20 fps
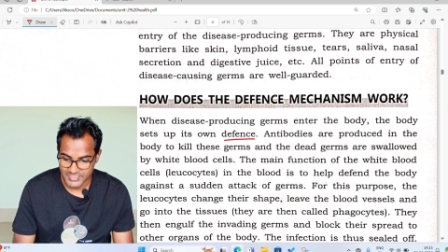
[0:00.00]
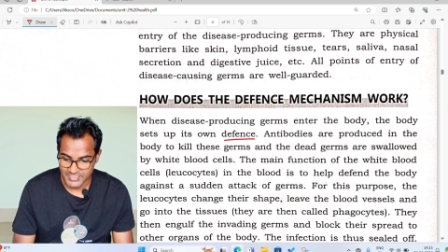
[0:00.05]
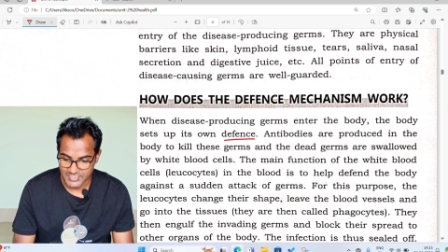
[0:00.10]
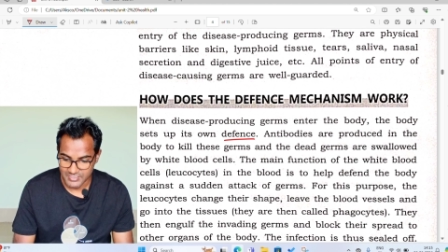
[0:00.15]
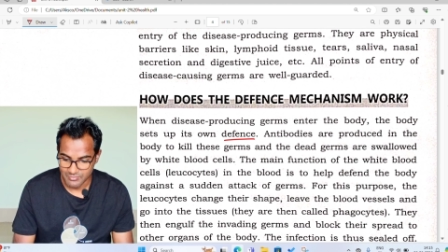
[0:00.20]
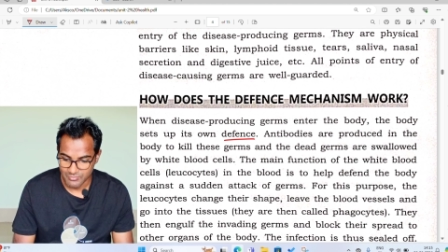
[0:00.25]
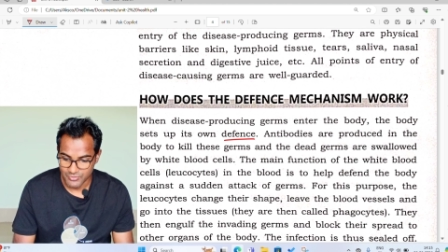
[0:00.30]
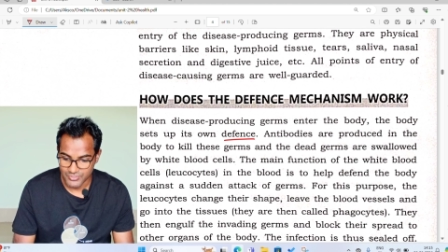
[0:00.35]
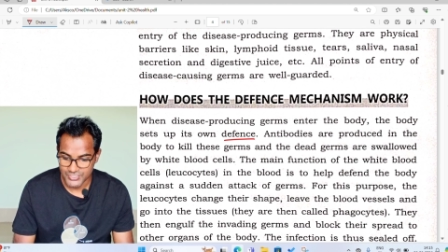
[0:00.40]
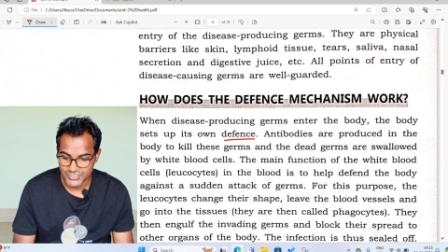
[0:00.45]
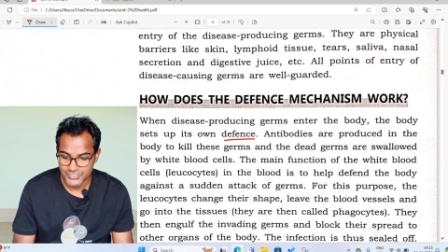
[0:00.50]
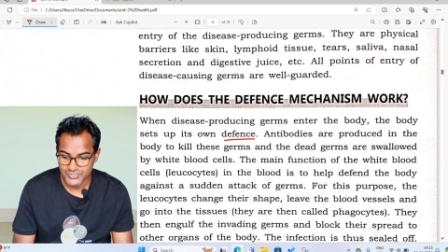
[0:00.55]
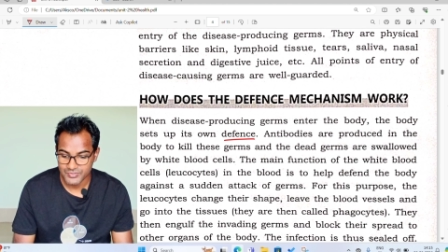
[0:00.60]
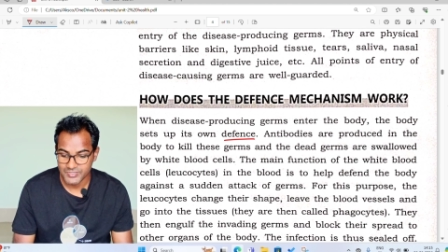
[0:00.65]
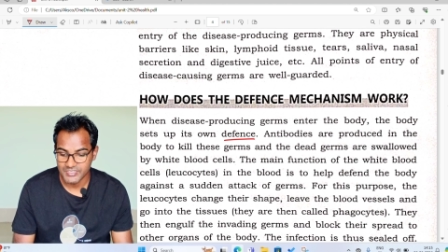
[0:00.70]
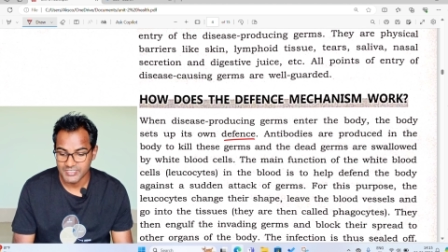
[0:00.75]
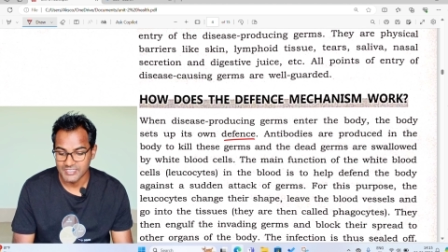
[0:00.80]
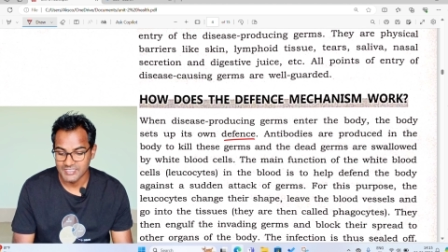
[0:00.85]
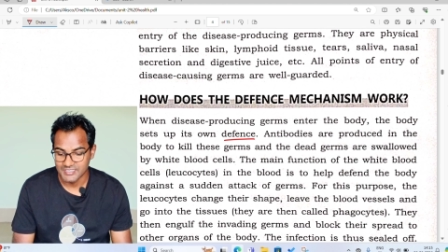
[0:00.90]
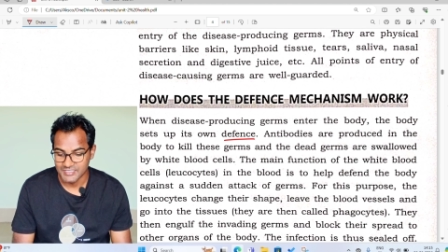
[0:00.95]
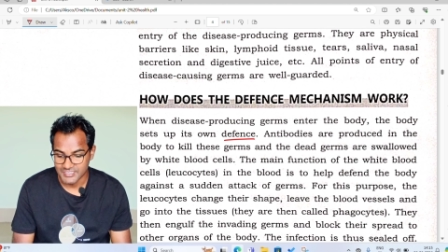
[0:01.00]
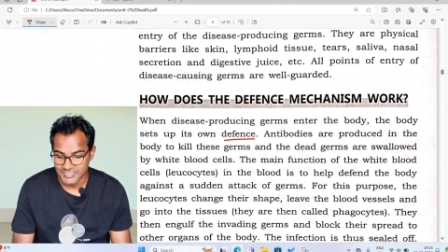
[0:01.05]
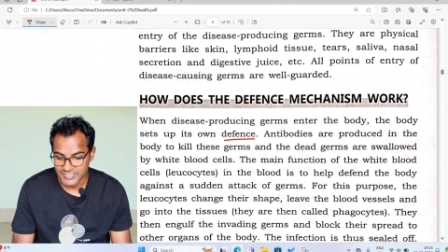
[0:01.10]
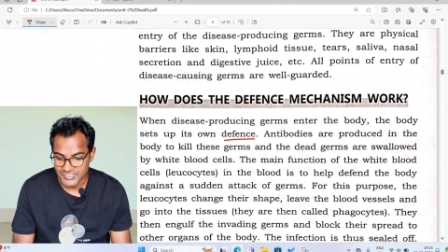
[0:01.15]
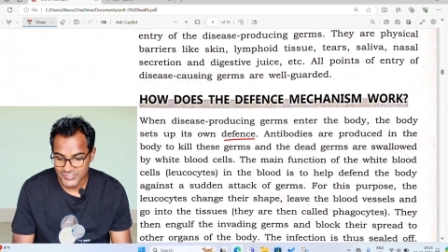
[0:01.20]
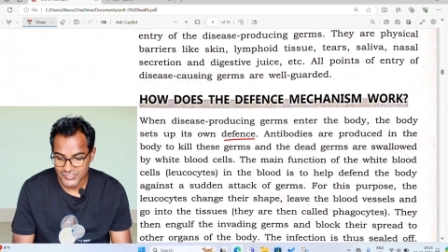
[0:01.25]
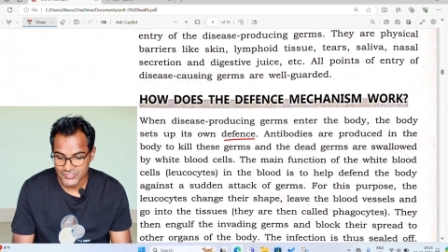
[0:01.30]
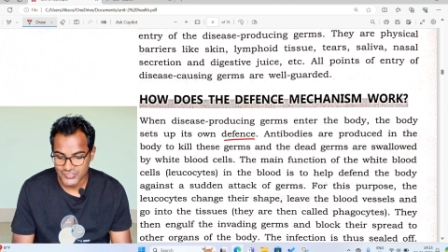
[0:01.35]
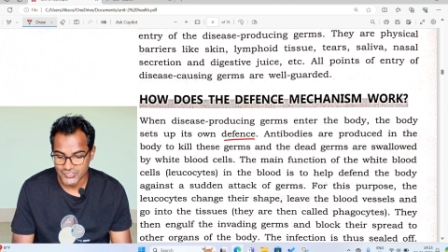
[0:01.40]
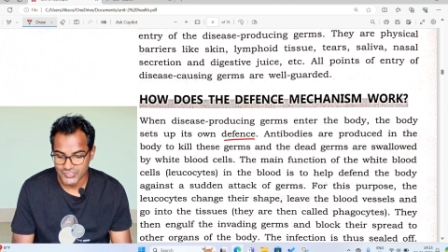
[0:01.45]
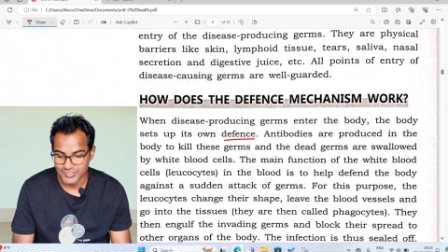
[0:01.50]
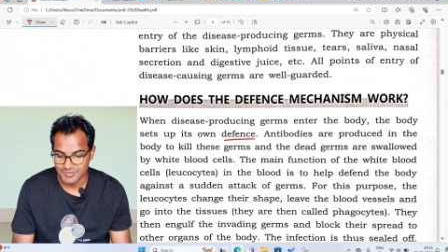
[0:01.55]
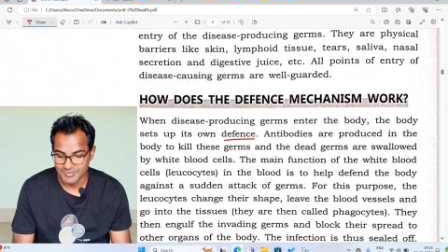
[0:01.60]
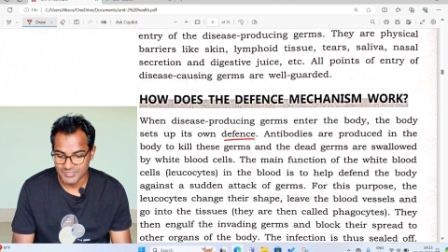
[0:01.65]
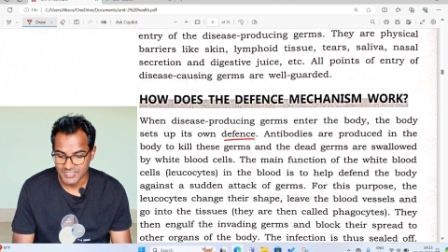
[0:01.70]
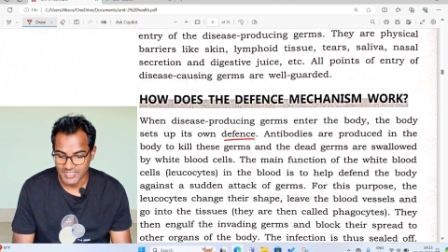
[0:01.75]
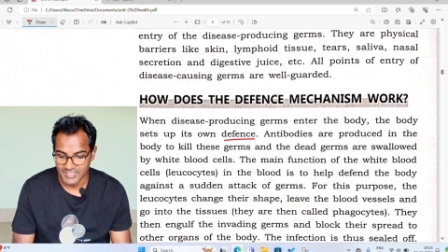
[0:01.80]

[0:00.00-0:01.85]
in the body to kill these germs,